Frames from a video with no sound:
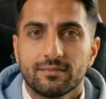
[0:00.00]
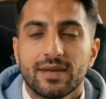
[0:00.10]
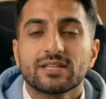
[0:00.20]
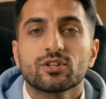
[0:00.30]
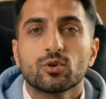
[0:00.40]

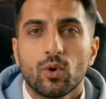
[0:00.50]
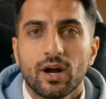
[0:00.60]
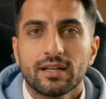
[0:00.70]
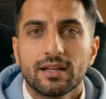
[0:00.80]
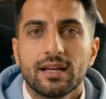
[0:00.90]
Metric
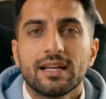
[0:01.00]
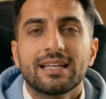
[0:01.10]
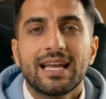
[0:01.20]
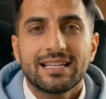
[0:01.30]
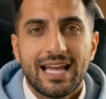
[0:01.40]
1,
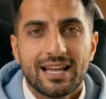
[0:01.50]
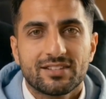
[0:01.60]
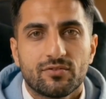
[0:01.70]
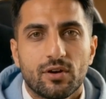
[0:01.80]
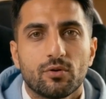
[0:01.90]
net
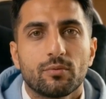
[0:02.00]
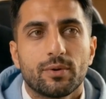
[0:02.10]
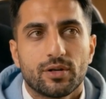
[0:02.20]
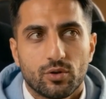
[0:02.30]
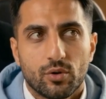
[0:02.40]
cash flow
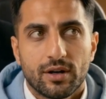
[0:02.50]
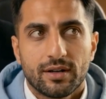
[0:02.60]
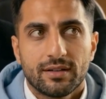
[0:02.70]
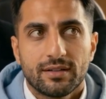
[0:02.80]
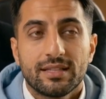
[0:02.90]
per door.